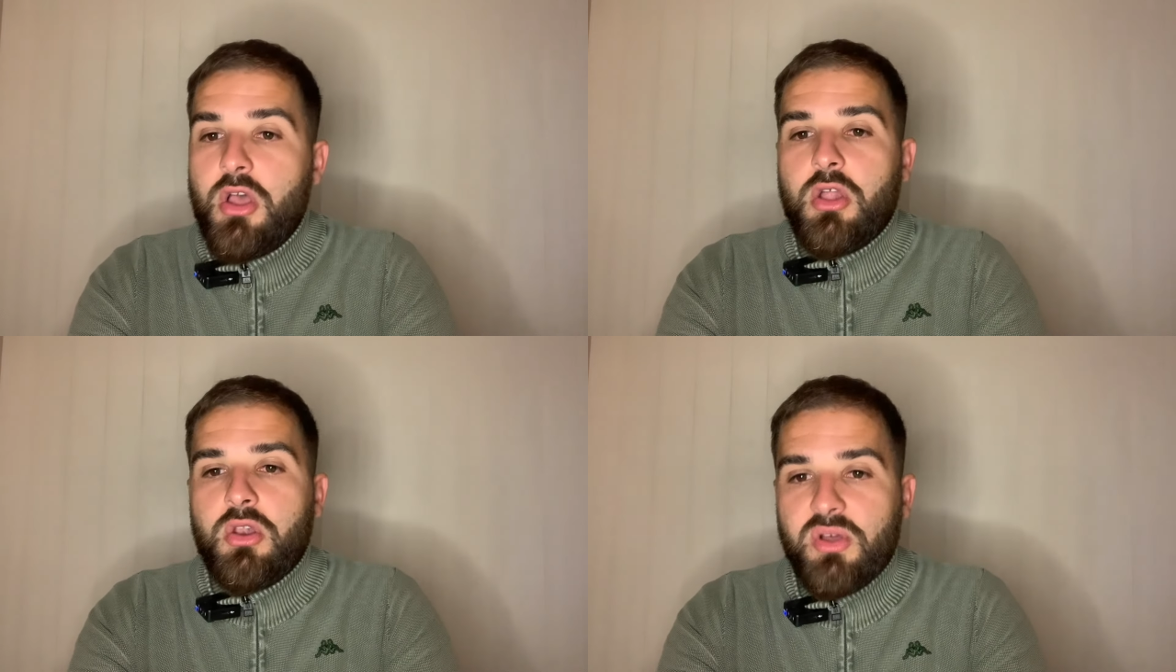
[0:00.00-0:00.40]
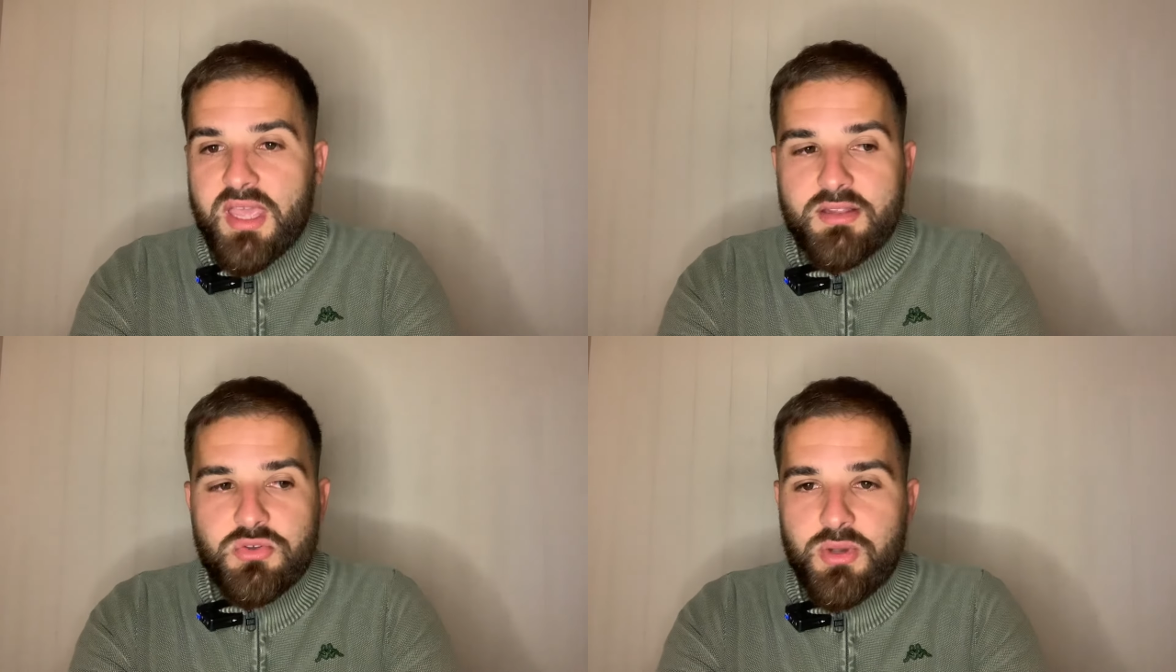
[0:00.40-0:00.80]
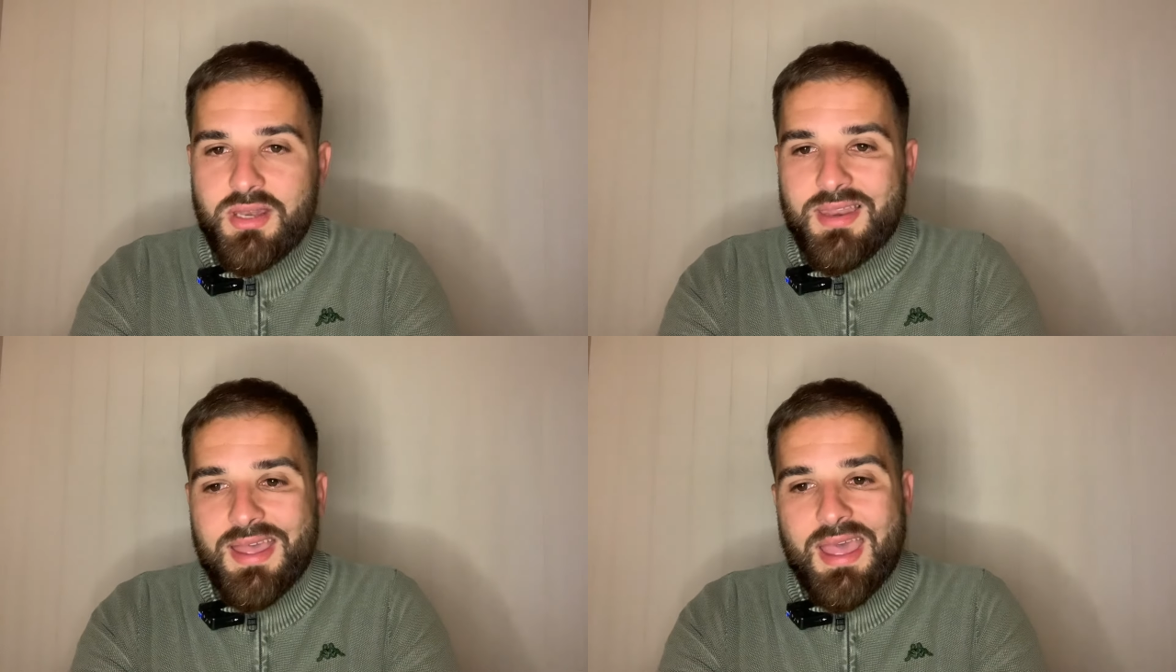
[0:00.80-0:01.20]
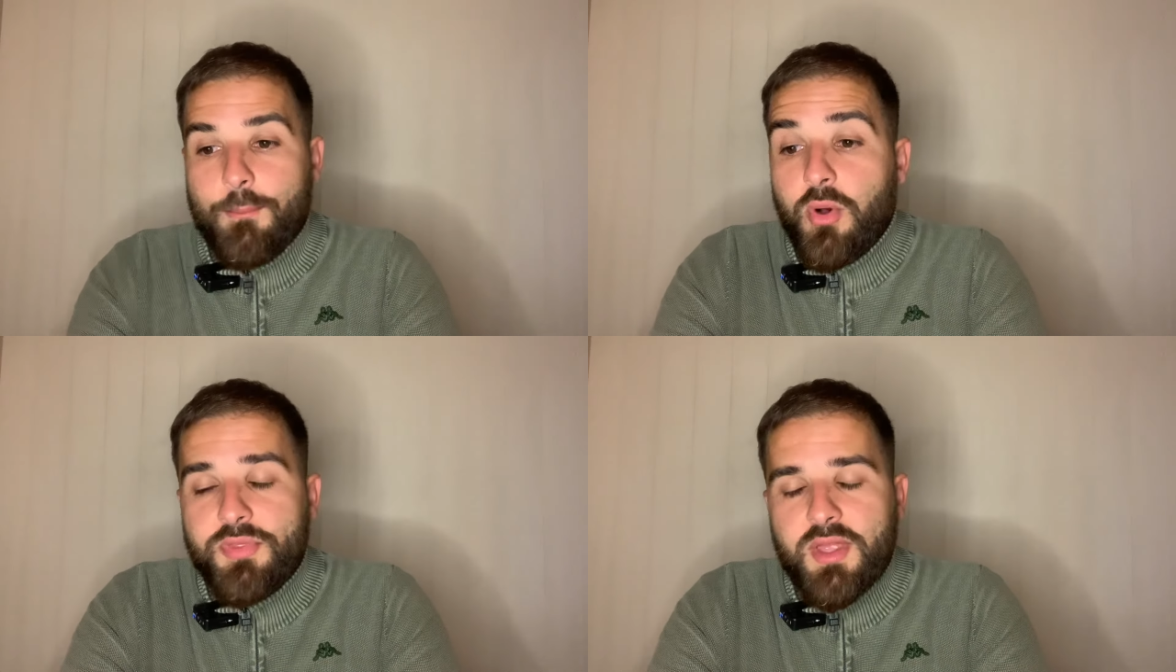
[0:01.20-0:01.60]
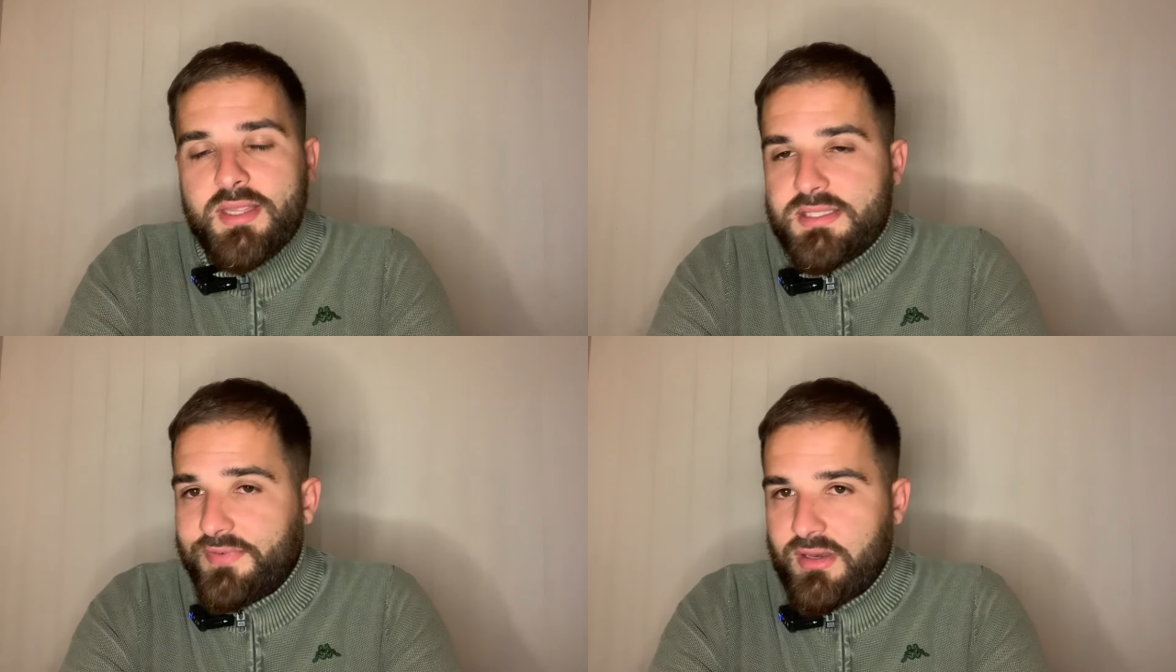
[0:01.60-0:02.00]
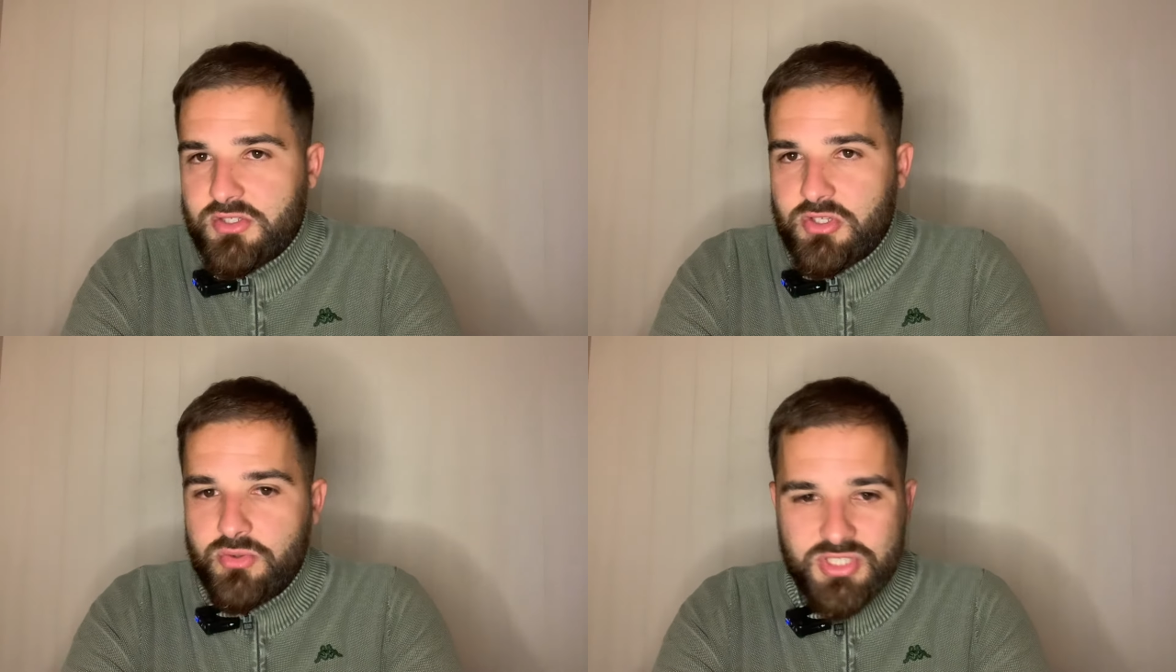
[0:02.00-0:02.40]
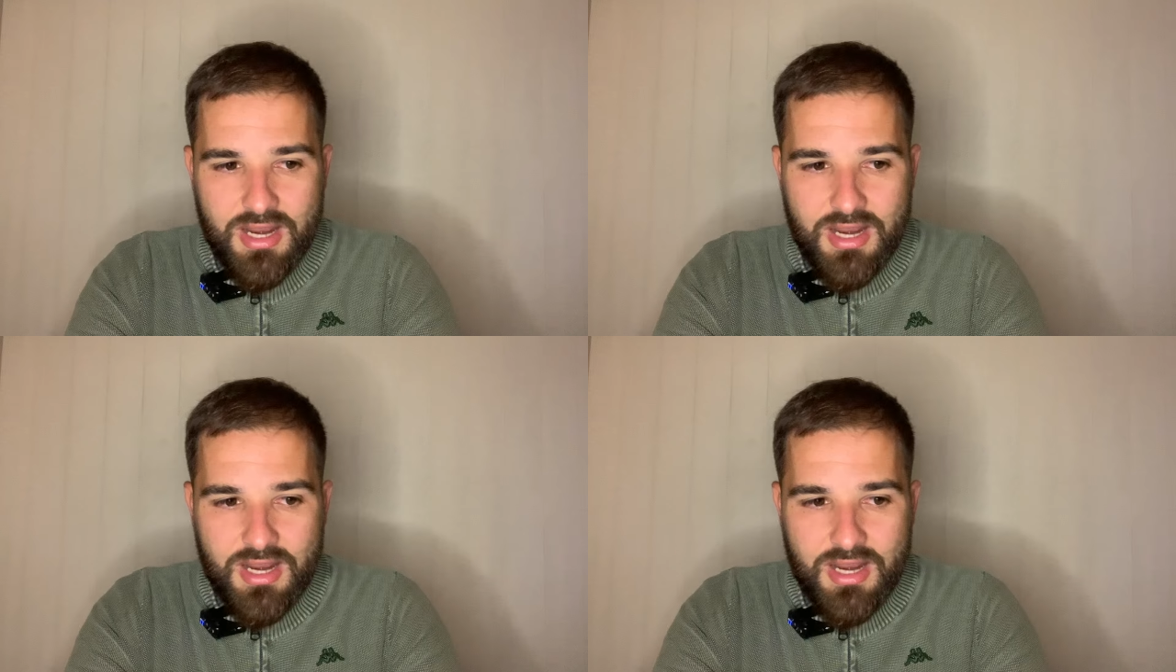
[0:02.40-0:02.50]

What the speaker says: look into it, and Motta needs to find a solution.